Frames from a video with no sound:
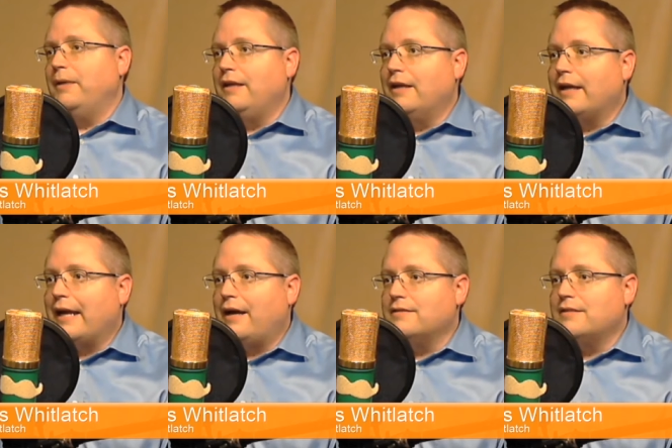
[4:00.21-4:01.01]
media
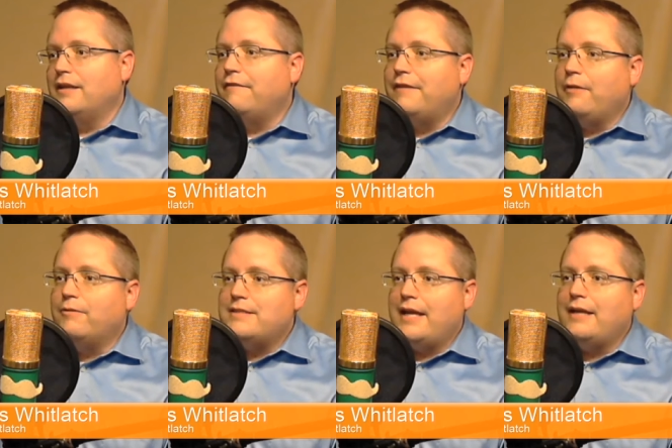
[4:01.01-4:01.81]
accounts. And if they
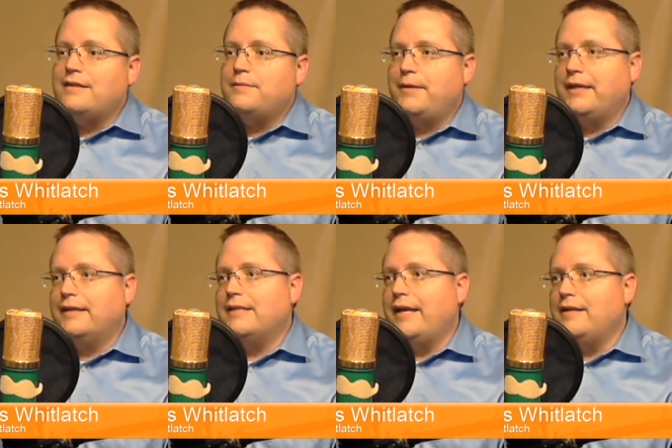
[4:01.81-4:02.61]
would take these
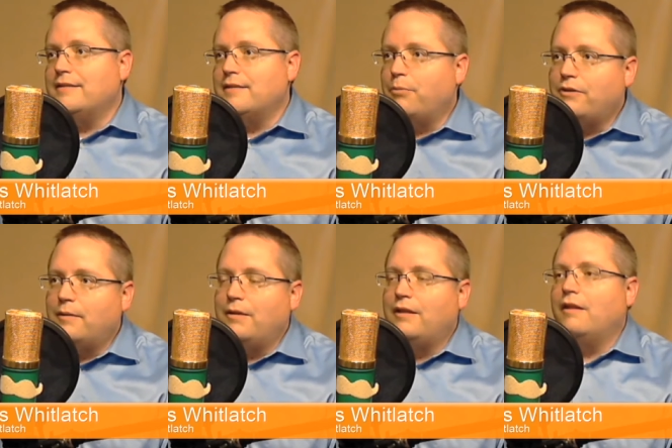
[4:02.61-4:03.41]
PSAs and put
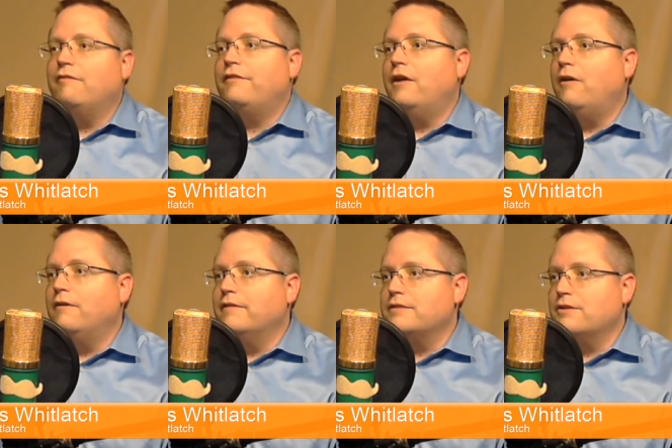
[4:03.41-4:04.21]
them into the flow
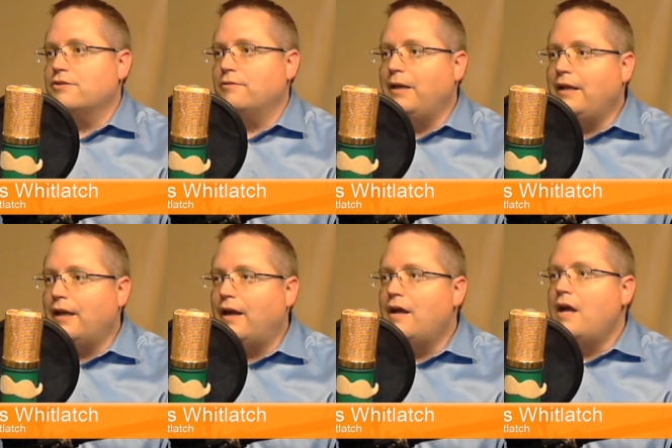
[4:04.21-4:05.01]
of their social
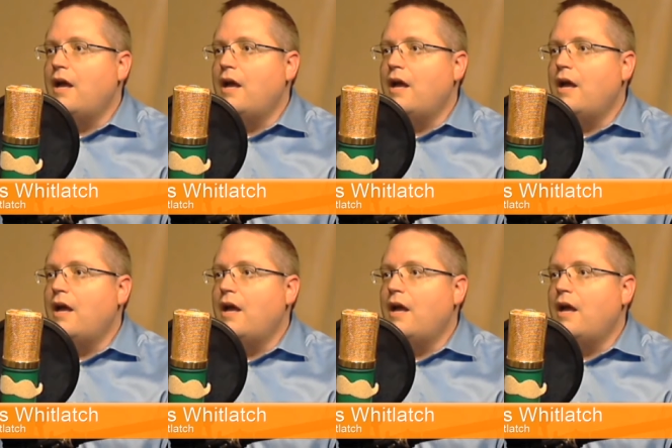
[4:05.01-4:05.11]
media,